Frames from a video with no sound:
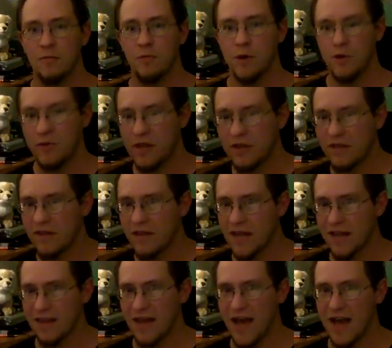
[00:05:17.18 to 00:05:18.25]
When you think of it
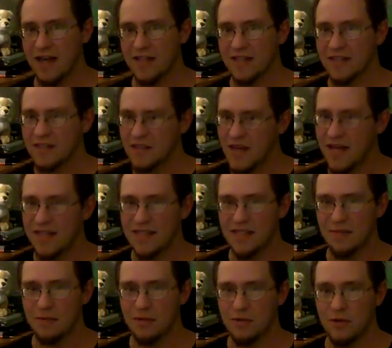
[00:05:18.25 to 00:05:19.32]
like that, it's a lot
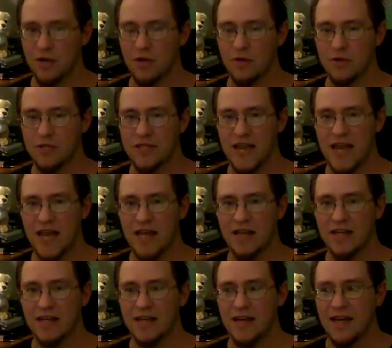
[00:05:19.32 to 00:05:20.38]
simpler to
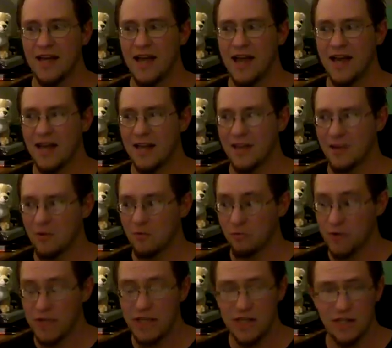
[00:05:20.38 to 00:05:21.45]
understand, and I think
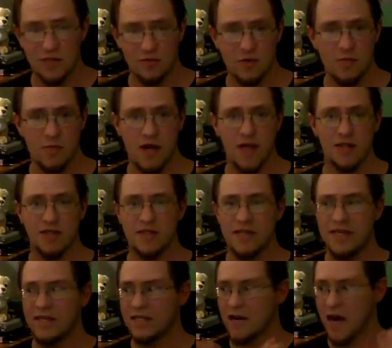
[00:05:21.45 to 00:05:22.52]
really streamlines
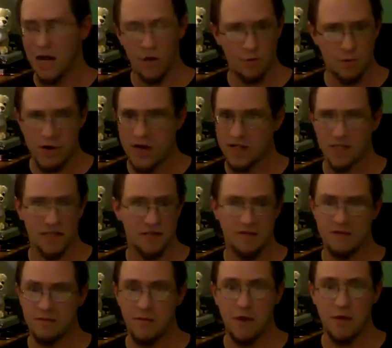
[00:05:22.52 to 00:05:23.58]
the entire process
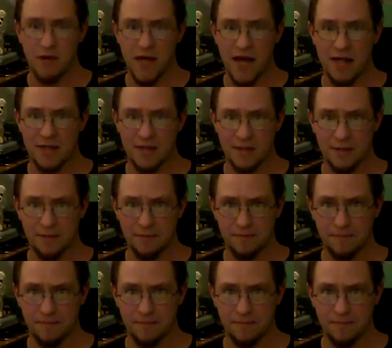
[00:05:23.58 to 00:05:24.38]
of spellcasting.